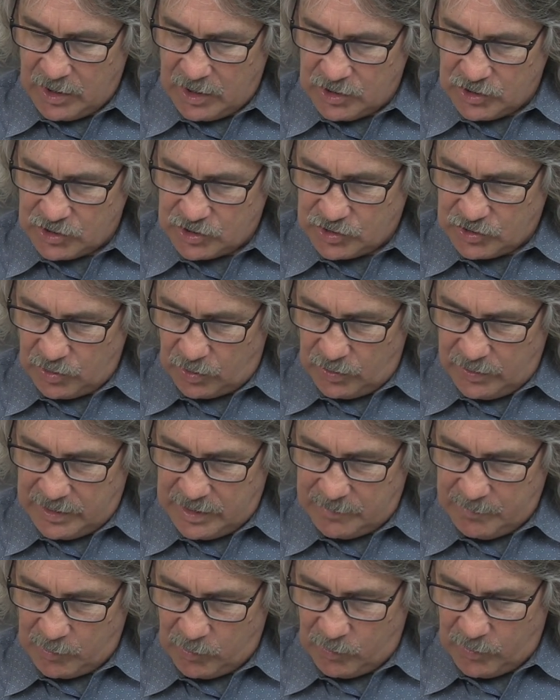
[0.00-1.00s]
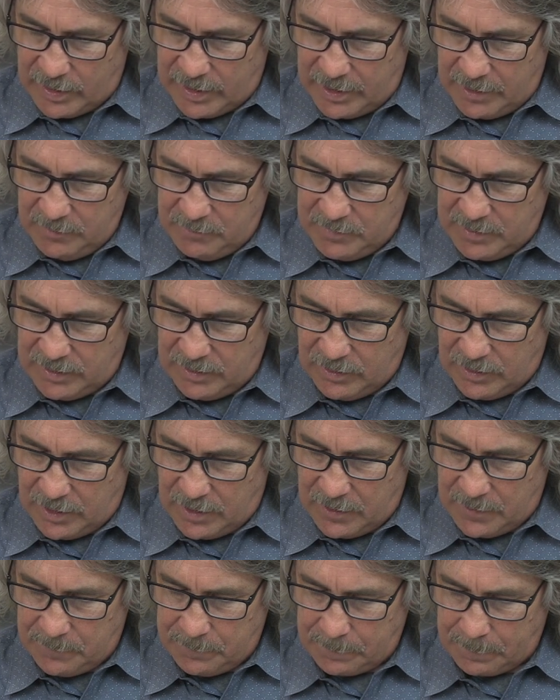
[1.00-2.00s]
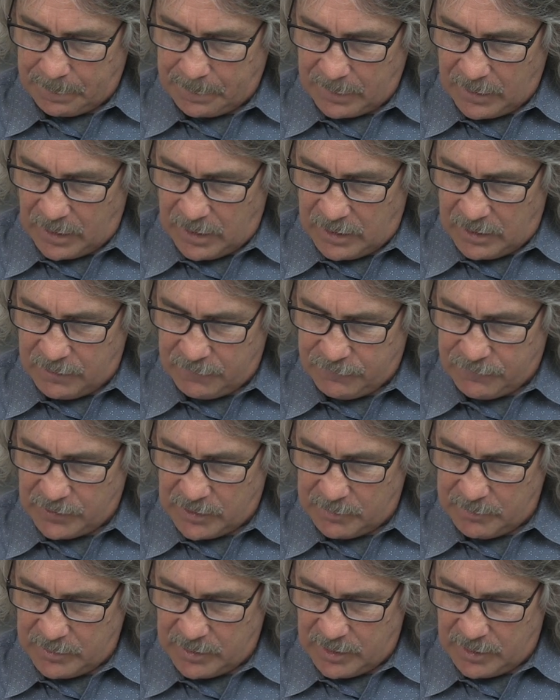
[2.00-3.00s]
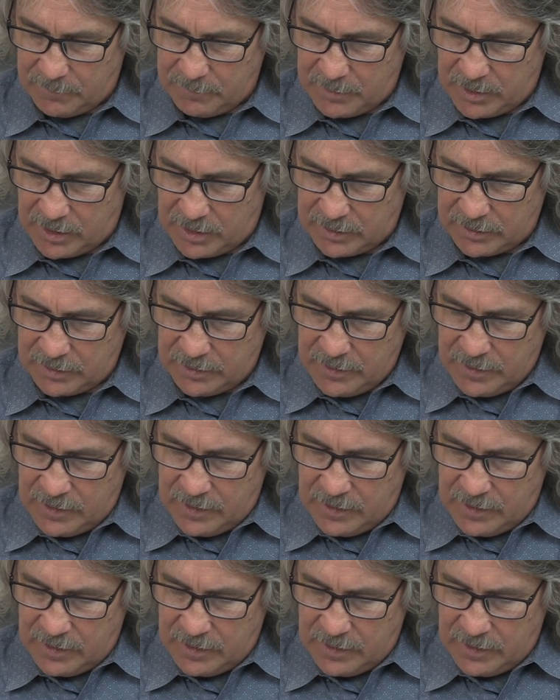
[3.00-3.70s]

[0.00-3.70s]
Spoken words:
stole him away from among